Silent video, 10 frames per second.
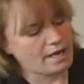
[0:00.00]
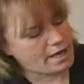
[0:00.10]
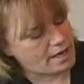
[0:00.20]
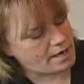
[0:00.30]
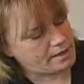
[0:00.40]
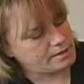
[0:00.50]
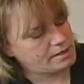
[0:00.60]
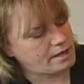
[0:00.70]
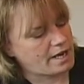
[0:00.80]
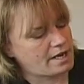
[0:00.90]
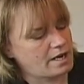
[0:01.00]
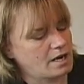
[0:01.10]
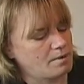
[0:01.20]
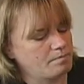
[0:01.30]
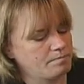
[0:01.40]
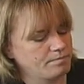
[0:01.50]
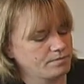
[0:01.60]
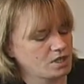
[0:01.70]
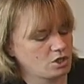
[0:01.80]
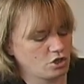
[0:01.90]
and
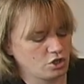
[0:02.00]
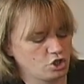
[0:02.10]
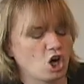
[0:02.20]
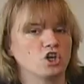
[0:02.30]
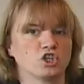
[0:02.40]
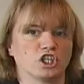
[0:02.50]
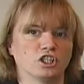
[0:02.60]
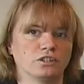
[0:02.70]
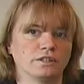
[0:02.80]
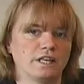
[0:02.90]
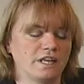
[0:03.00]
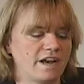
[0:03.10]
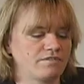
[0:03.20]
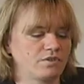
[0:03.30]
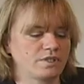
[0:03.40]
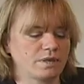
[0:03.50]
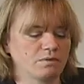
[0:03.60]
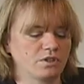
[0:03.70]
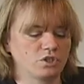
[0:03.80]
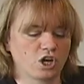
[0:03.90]
your charger that you have to
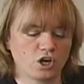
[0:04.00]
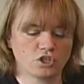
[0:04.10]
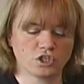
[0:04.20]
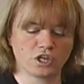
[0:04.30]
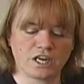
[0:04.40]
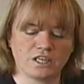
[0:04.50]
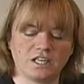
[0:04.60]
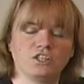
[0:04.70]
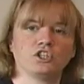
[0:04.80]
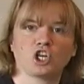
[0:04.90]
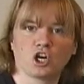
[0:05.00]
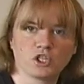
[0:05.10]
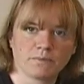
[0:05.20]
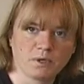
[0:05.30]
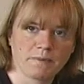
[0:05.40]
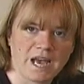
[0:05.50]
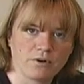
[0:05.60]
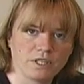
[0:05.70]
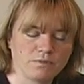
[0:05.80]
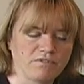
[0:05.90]
assemble the charger, and you need to charge up your
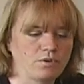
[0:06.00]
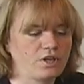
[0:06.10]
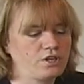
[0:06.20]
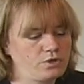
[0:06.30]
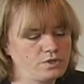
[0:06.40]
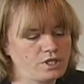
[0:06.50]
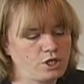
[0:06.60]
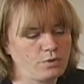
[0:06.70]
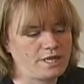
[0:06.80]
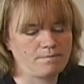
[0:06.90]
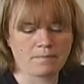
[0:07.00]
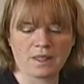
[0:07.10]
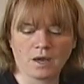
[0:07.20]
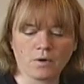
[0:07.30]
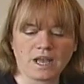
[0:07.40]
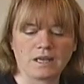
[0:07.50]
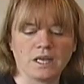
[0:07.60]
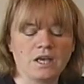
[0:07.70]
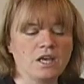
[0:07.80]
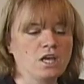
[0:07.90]
batteries before you use the unit. Okay,
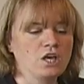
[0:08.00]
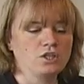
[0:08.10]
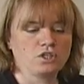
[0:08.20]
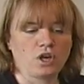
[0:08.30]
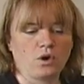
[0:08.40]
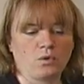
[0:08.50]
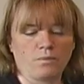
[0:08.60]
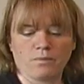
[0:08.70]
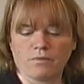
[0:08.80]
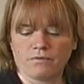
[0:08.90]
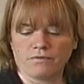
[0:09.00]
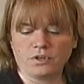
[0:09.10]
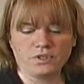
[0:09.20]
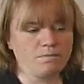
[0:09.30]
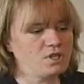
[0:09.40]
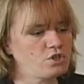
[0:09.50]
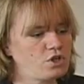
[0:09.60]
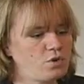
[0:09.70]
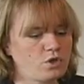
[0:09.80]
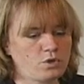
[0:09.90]
so first I'm going to
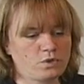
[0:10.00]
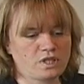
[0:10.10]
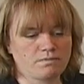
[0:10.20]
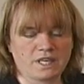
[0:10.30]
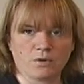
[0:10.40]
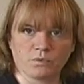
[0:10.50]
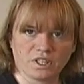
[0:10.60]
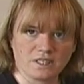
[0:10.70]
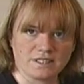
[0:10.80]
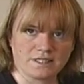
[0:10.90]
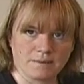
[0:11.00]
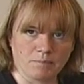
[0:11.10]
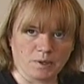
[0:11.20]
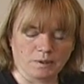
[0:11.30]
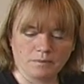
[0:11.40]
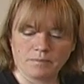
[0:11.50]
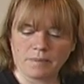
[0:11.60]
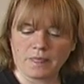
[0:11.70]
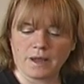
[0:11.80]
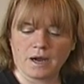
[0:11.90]
show you something really simple.
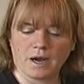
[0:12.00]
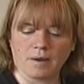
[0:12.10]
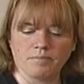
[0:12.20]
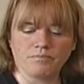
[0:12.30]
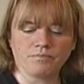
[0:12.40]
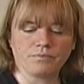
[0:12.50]
I